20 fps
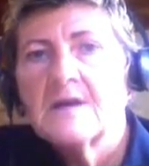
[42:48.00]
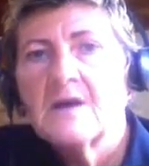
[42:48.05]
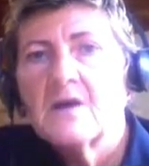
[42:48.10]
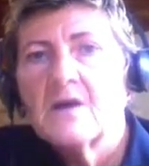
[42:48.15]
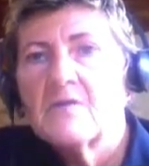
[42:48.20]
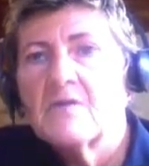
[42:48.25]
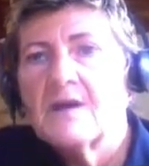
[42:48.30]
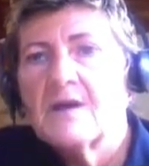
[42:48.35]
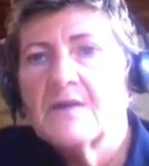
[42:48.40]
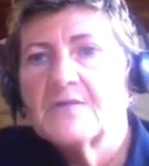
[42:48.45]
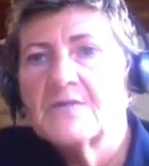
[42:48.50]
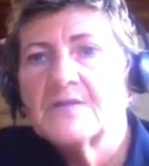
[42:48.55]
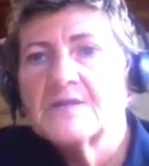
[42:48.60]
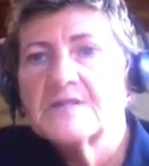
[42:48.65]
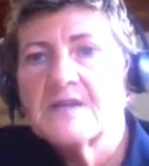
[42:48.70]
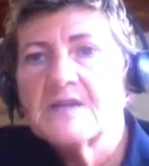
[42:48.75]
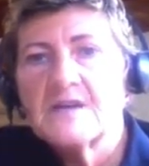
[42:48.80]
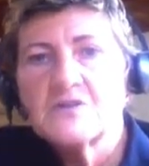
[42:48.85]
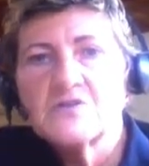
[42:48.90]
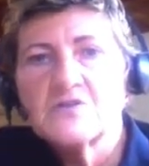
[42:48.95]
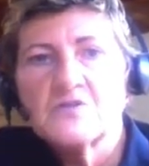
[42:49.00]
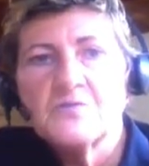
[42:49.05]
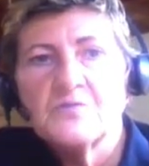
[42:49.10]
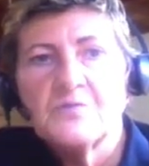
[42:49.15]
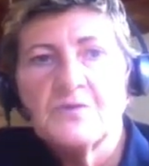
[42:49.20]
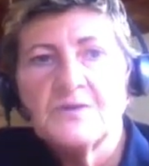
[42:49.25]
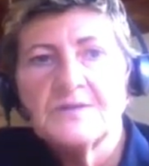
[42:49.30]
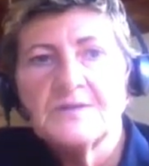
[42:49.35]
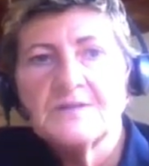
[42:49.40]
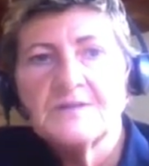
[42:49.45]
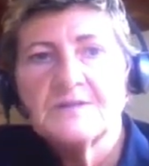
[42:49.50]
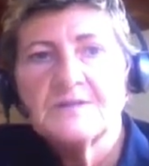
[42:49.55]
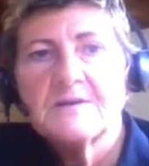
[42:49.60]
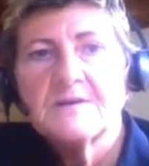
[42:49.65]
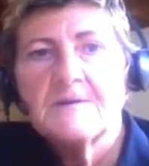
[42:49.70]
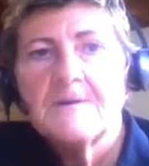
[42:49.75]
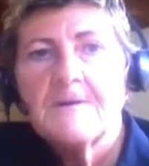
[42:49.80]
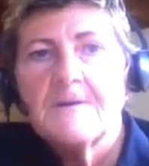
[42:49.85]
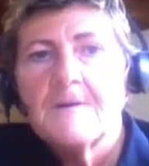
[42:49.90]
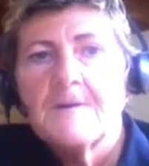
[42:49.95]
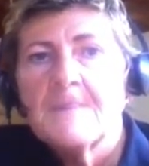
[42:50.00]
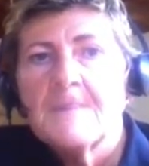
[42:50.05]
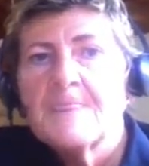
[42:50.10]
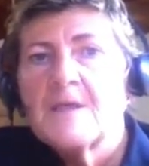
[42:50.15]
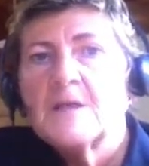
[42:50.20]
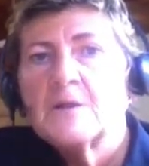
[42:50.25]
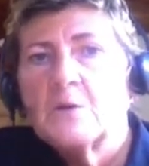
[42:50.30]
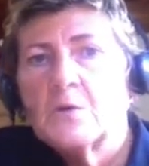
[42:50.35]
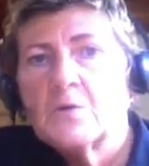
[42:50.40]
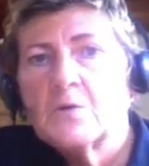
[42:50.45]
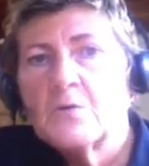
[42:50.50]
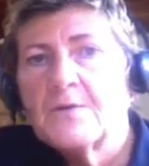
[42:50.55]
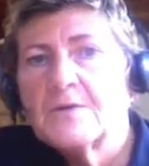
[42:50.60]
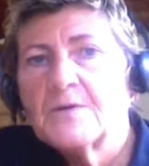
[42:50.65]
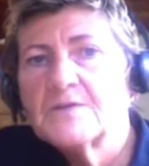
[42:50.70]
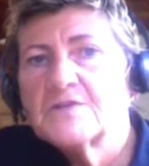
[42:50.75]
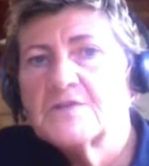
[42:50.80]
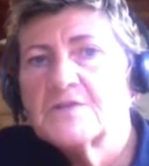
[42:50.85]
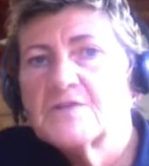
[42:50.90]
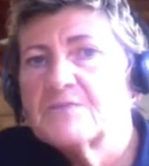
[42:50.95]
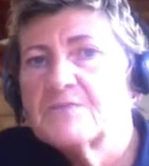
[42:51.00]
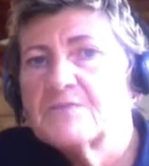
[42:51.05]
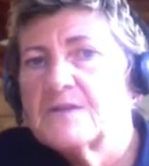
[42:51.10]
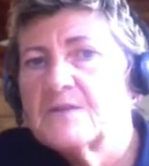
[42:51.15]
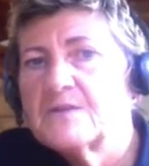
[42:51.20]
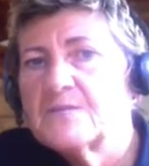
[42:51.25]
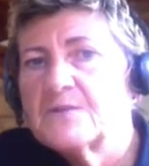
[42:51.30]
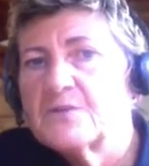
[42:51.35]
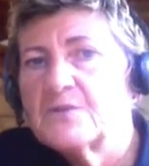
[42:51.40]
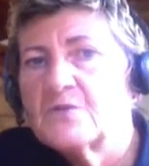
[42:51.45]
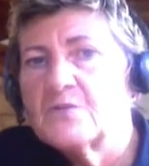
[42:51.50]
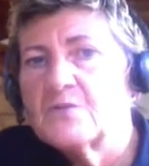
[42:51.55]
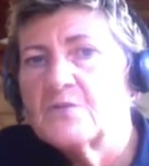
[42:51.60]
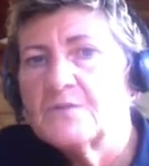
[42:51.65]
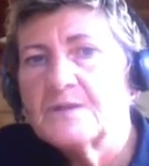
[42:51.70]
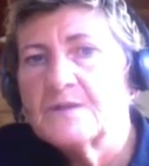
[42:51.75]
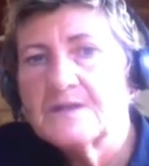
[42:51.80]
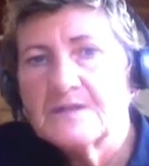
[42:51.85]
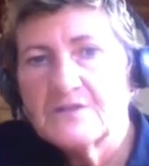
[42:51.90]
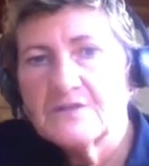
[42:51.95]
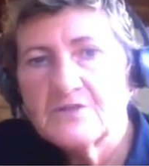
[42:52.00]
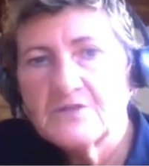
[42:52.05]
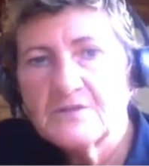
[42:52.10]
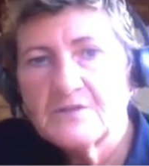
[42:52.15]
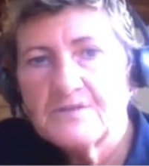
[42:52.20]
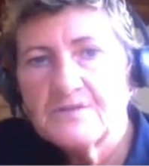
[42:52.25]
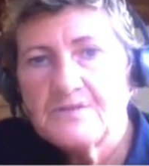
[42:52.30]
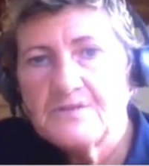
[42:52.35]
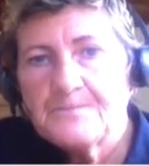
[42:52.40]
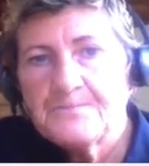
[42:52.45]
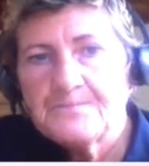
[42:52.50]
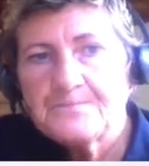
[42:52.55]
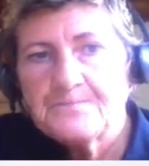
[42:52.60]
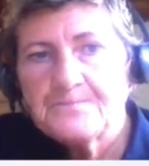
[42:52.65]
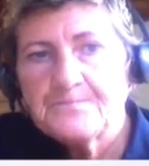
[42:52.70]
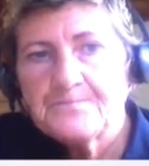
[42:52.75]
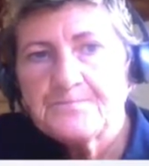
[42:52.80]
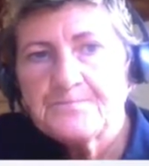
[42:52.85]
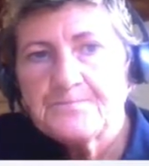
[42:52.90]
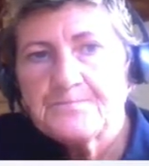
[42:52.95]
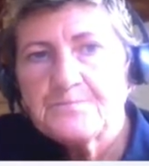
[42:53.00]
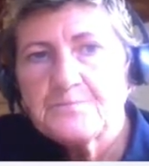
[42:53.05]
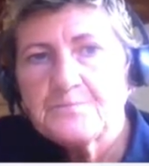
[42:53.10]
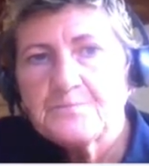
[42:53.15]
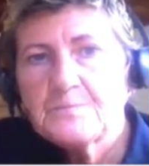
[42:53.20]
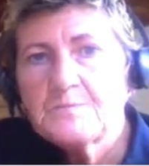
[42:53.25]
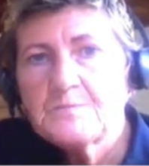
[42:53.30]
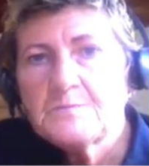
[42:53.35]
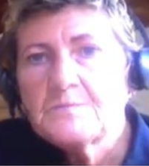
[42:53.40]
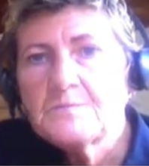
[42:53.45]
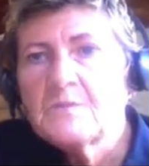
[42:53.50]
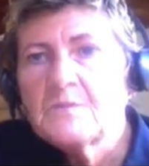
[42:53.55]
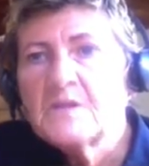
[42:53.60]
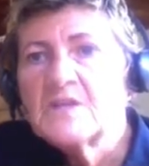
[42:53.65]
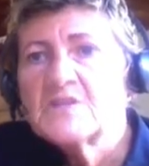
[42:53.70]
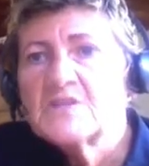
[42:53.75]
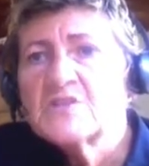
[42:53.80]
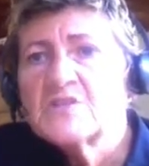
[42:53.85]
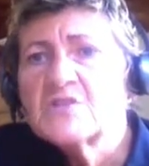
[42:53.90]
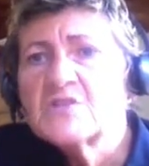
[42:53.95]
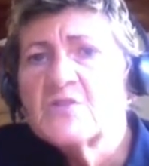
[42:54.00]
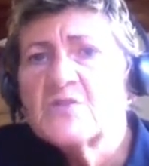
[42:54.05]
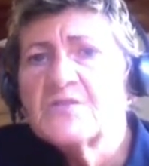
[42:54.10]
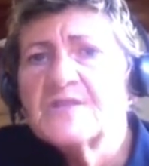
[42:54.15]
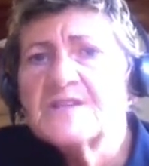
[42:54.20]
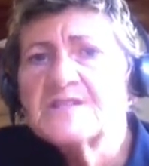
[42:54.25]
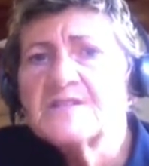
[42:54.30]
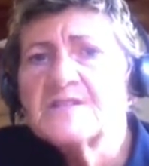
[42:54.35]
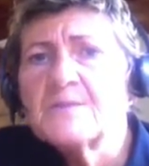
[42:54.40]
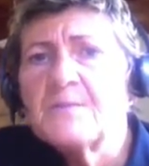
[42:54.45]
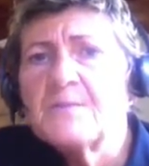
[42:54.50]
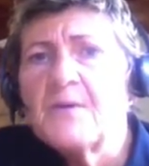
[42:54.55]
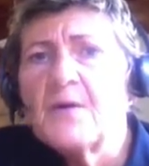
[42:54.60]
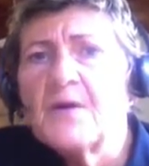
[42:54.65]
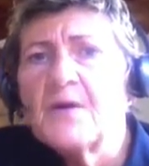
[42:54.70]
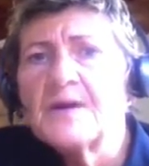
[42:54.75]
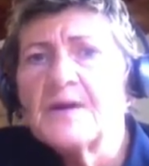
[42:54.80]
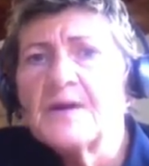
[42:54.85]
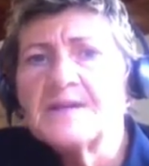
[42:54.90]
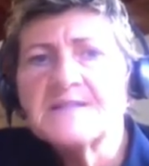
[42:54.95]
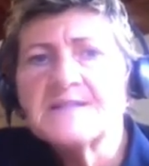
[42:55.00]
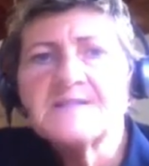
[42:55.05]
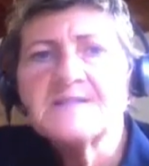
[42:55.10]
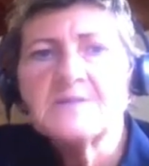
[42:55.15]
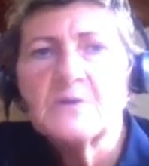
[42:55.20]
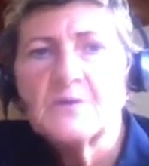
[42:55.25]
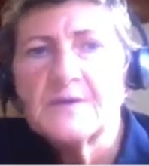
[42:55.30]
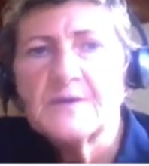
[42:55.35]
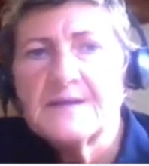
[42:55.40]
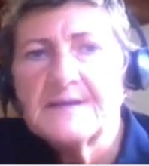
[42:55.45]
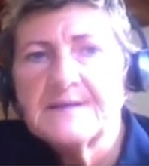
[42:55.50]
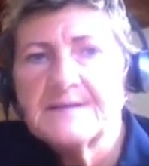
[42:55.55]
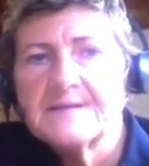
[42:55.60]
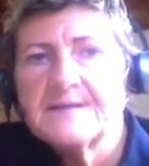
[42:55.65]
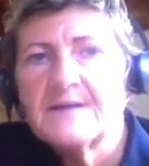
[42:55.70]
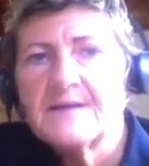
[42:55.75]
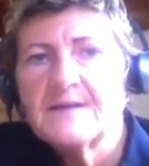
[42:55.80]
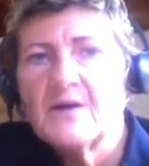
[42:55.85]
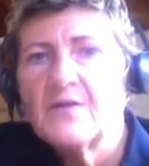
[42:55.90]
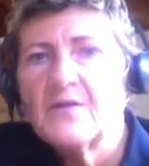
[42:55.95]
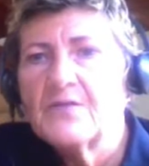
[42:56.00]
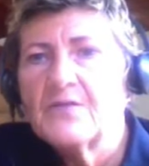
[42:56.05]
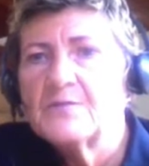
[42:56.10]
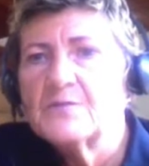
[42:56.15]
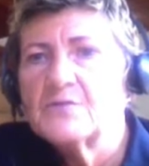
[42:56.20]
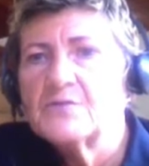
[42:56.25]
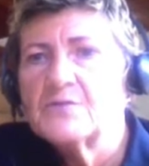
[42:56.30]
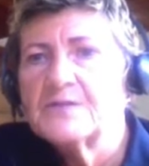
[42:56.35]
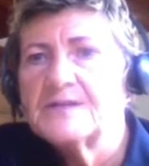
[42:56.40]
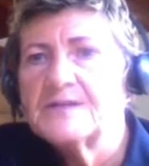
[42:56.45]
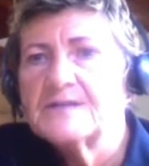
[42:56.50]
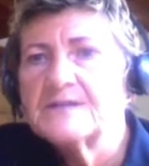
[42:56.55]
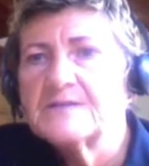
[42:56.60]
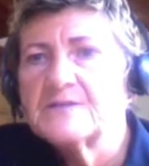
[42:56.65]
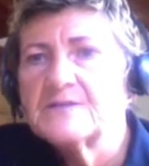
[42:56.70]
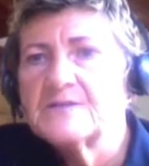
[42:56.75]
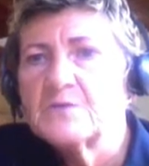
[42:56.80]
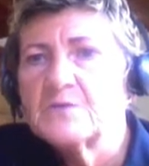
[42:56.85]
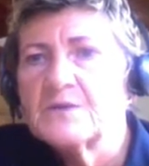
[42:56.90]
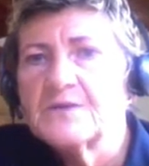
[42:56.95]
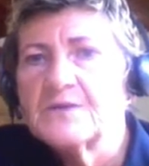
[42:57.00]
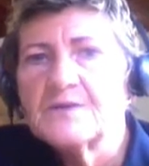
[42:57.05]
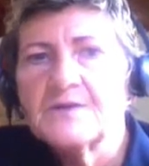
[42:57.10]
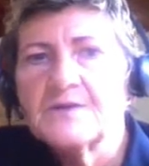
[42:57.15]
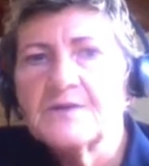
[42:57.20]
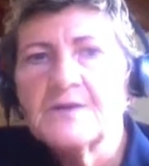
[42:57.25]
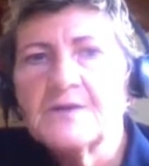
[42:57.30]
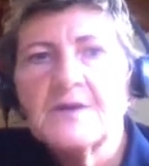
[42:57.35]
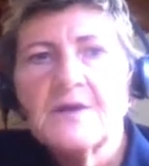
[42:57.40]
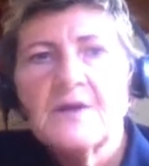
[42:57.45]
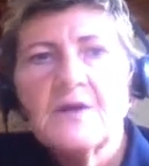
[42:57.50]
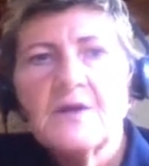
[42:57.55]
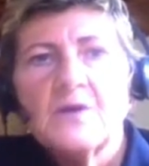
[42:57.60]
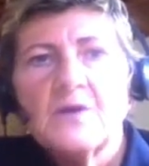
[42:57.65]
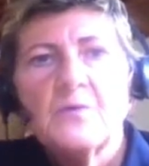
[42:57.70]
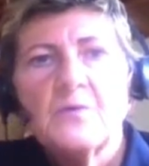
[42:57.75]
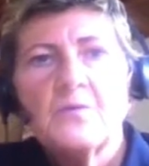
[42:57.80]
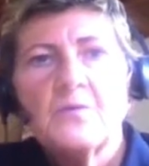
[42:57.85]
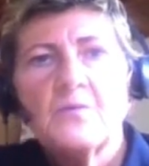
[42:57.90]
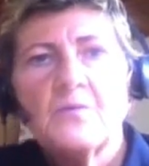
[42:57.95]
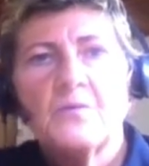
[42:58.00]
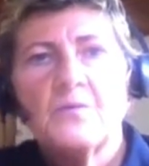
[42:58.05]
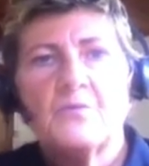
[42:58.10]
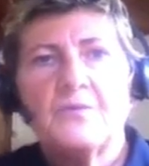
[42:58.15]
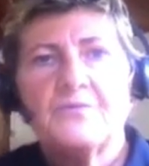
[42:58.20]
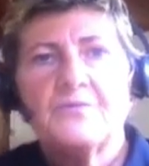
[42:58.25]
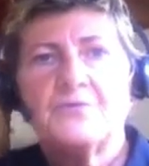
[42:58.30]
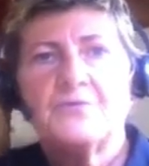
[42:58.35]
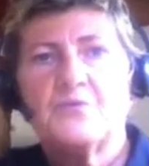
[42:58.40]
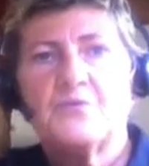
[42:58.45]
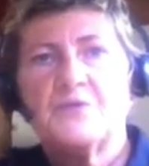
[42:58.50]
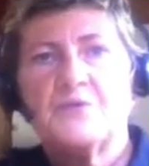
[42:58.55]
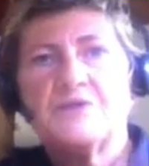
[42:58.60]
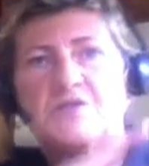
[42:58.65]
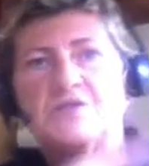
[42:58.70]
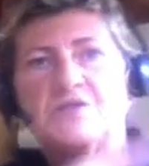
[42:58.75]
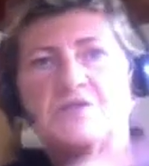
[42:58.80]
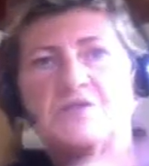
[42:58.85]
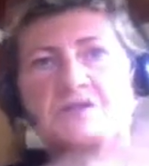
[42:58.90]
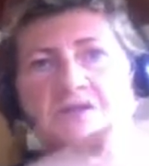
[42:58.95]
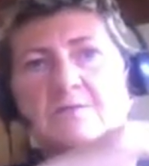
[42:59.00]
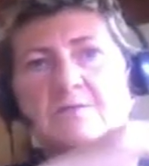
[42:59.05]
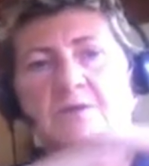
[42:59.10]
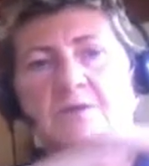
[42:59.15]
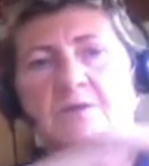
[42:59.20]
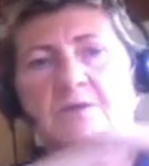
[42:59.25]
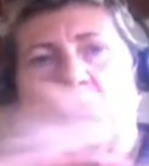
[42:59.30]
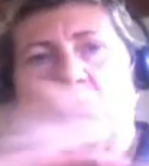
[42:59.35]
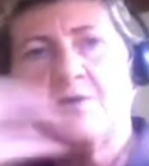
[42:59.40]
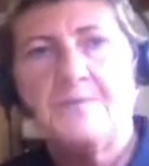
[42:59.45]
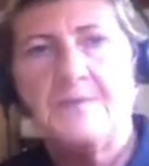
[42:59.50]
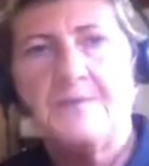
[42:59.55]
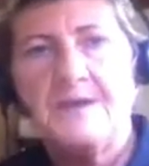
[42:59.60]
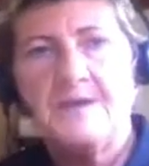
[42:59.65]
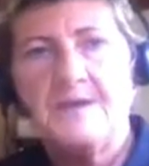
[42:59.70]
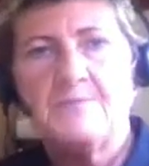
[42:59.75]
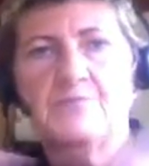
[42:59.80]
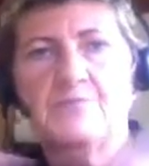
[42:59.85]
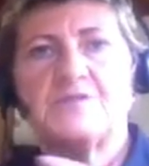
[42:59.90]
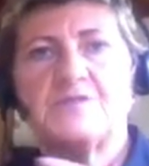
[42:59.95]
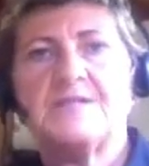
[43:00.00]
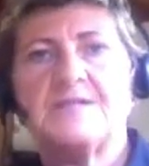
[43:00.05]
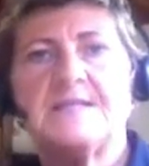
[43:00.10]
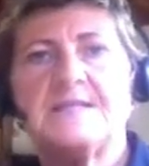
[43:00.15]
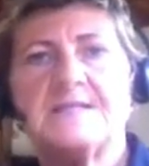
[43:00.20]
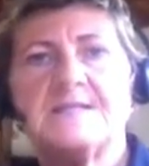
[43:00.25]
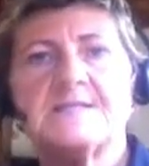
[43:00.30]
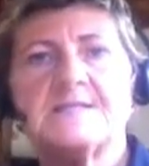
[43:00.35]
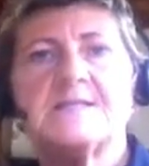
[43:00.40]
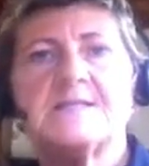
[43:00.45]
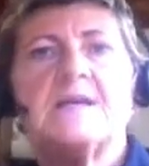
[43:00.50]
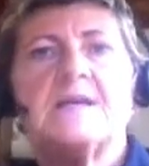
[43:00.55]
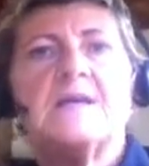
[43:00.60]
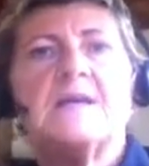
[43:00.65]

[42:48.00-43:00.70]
around these Ashur points. Local points to break up accumulation. So these are points located on the meridians where through which where the pain presents.